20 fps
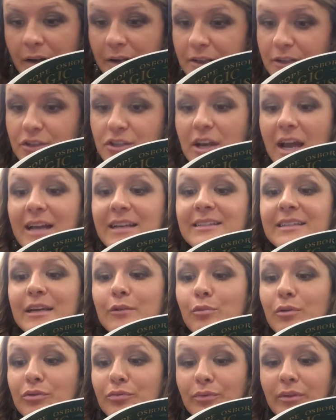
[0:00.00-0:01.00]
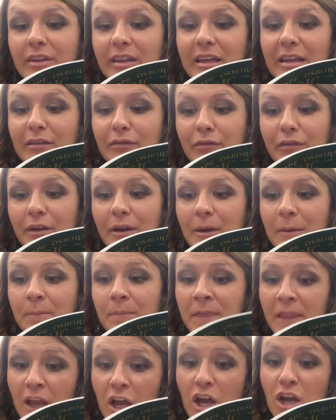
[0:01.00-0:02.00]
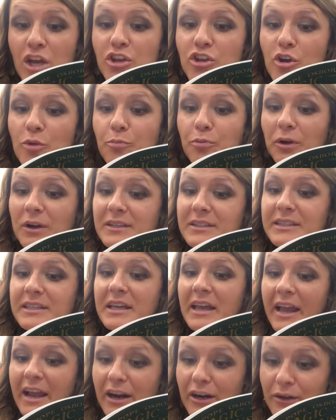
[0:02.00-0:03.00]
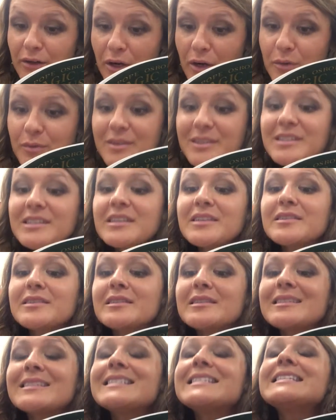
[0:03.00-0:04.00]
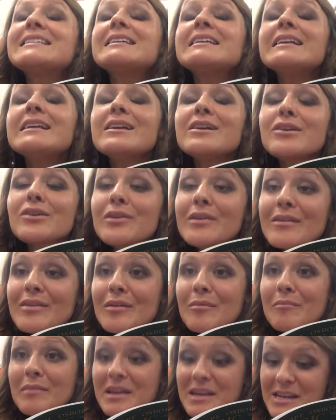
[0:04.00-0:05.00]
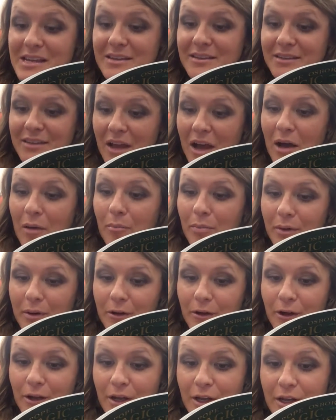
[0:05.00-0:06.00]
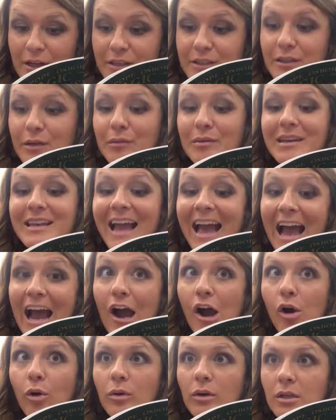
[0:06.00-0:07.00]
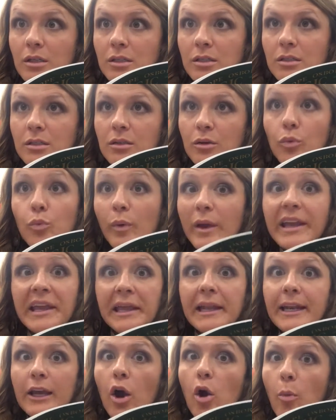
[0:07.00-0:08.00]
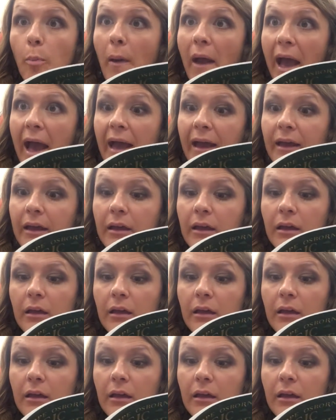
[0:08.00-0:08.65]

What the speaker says: Jack said with relief. You press the arrows to steer the mini sub. So now we can go back.